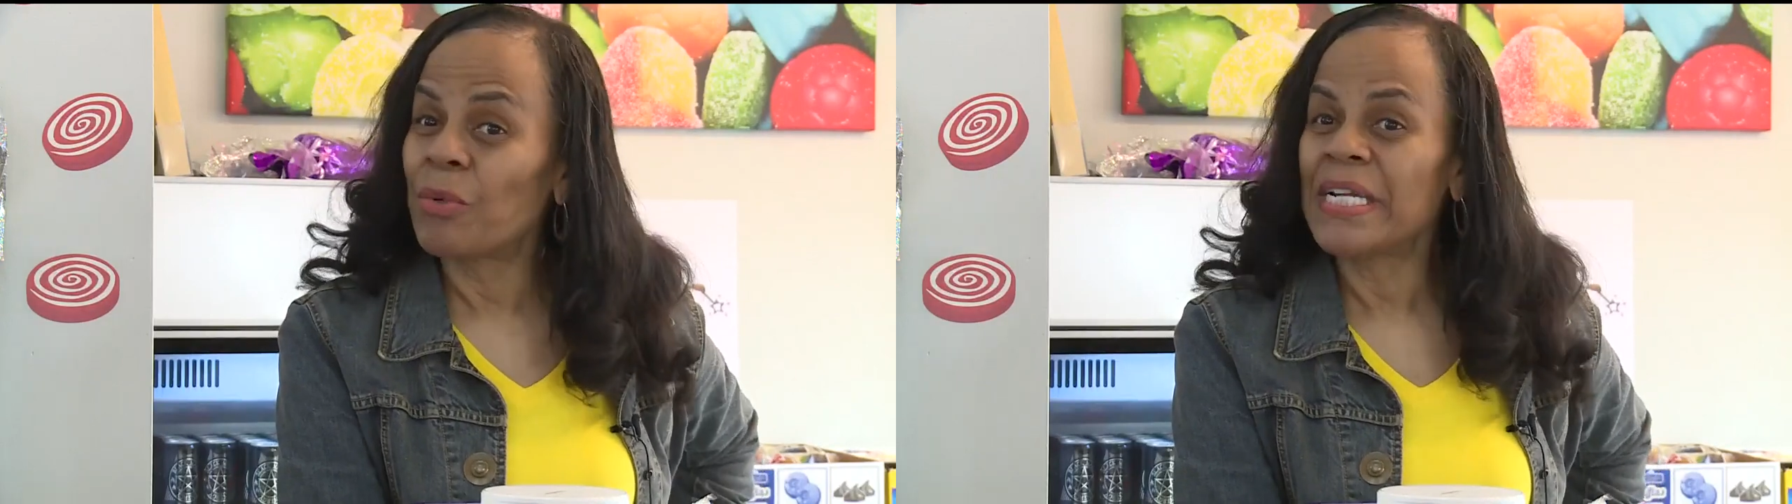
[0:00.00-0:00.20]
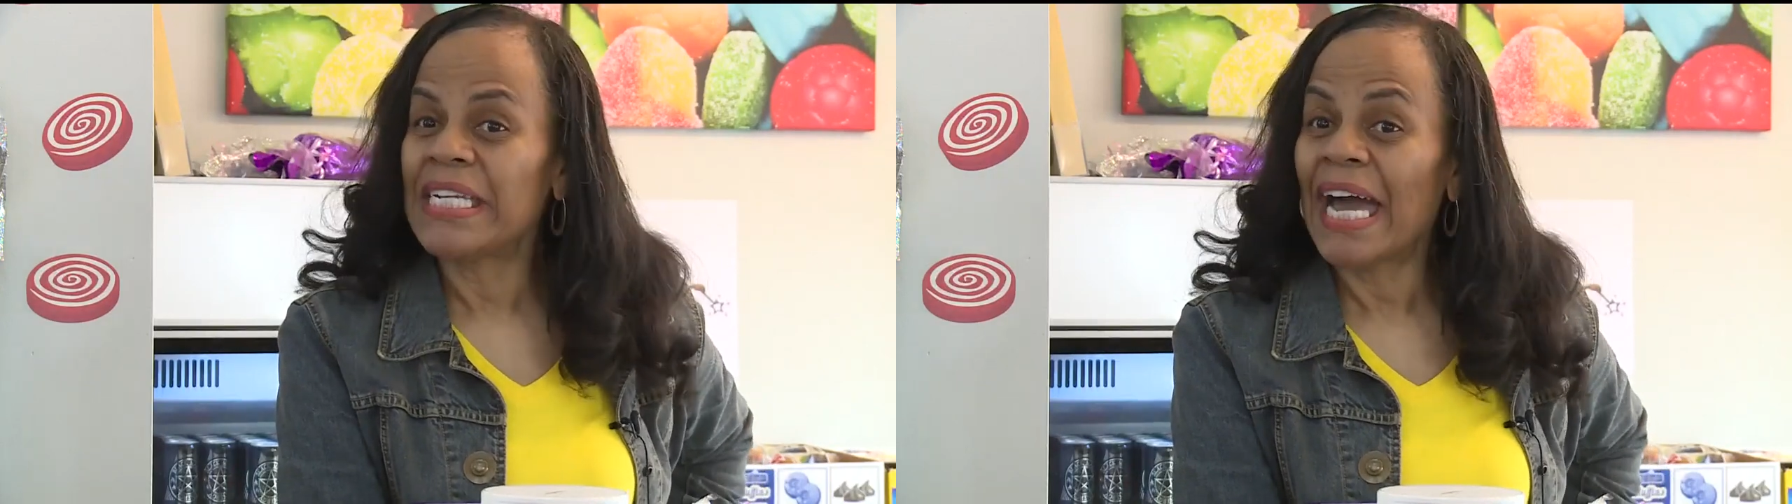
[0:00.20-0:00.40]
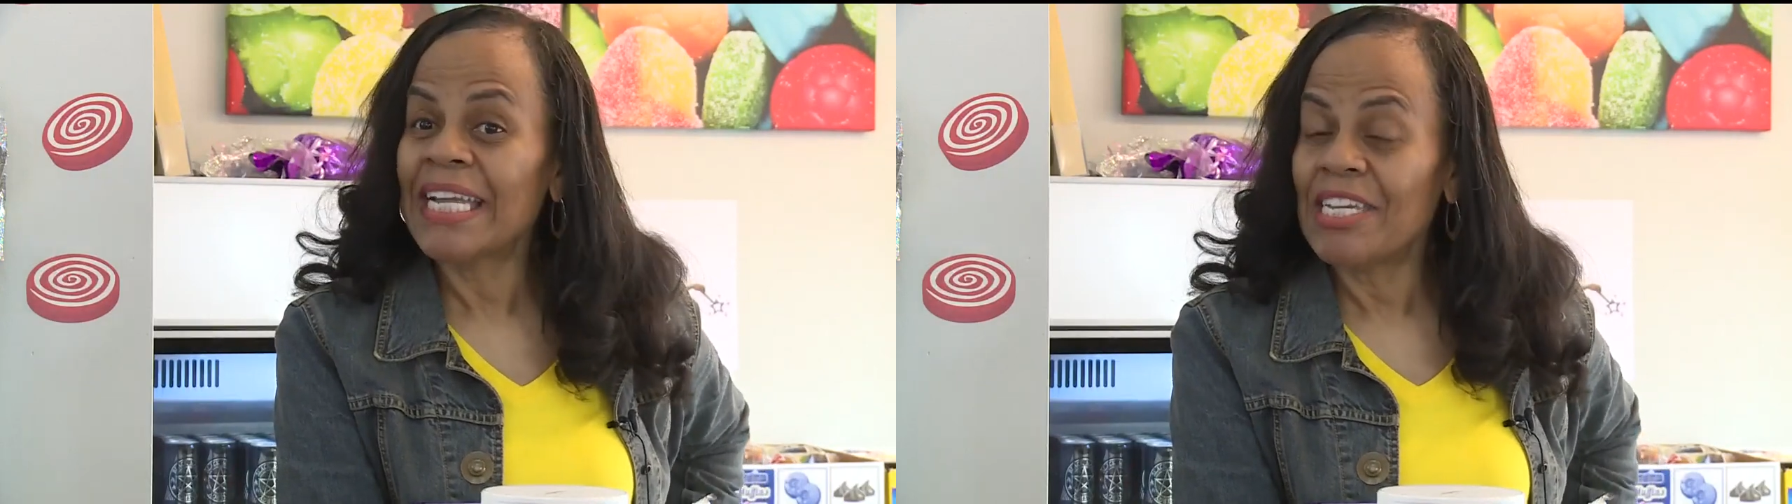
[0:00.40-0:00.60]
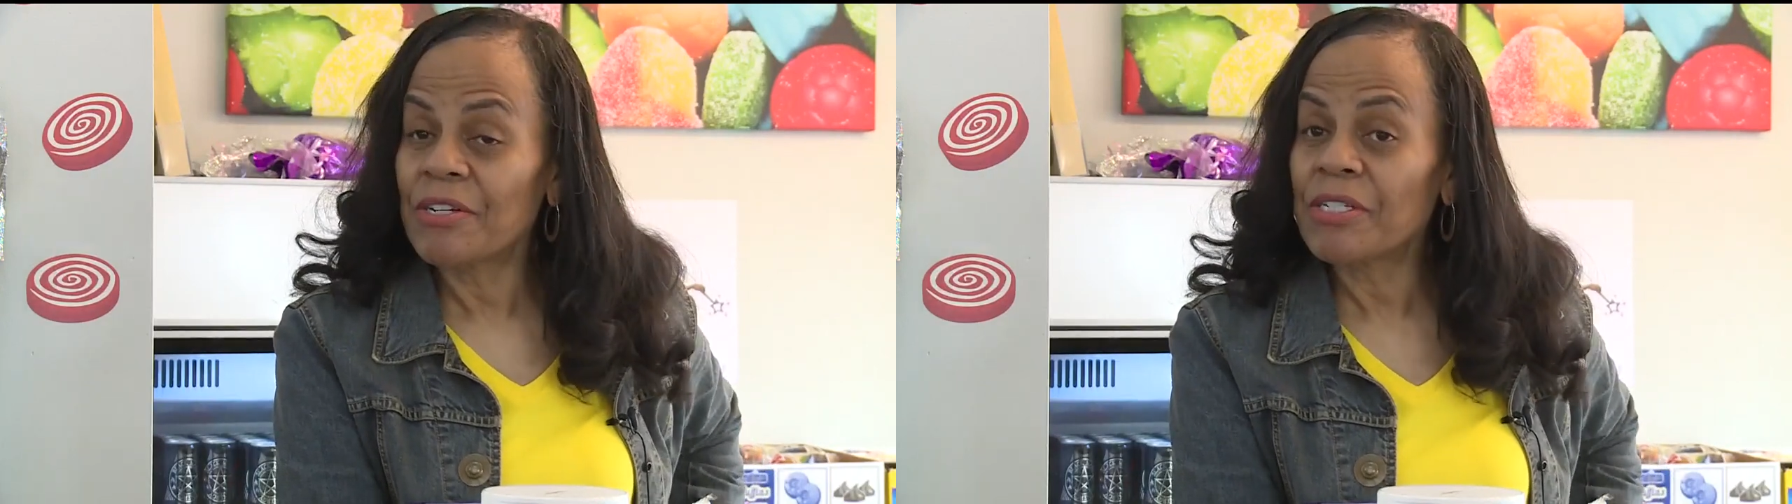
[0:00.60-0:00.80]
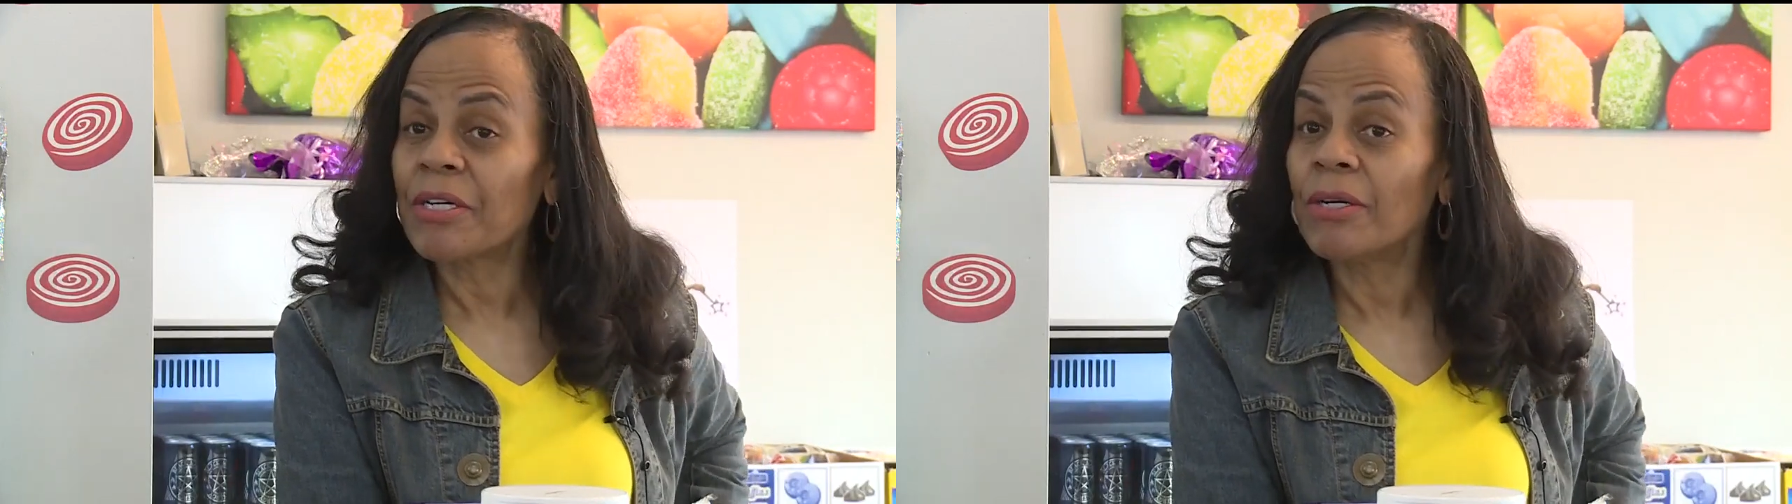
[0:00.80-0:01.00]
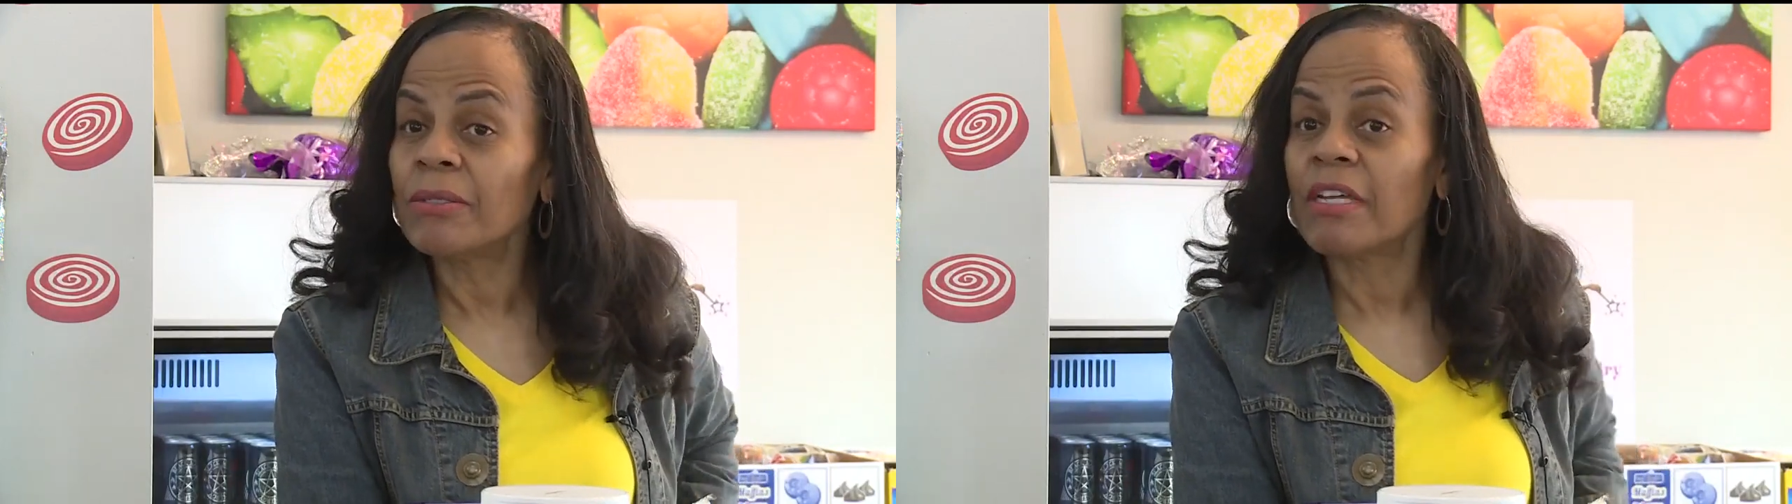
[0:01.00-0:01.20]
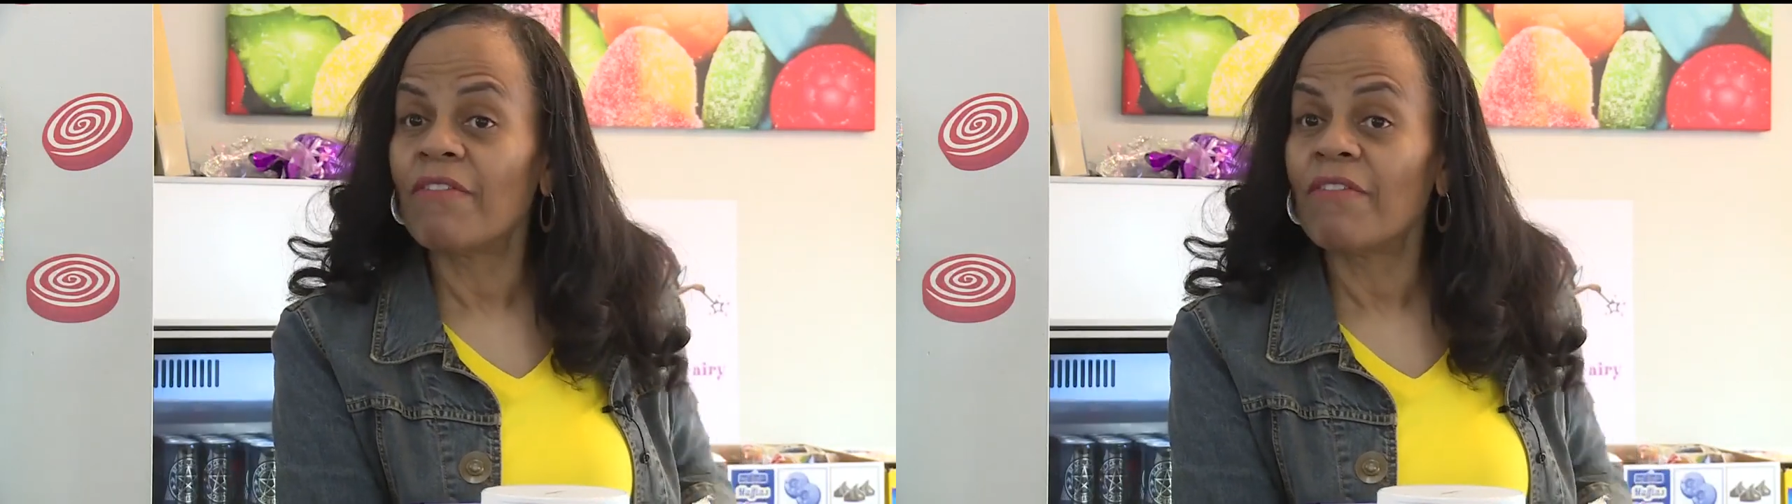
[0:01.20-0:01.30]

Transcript: twenty-nine years ago.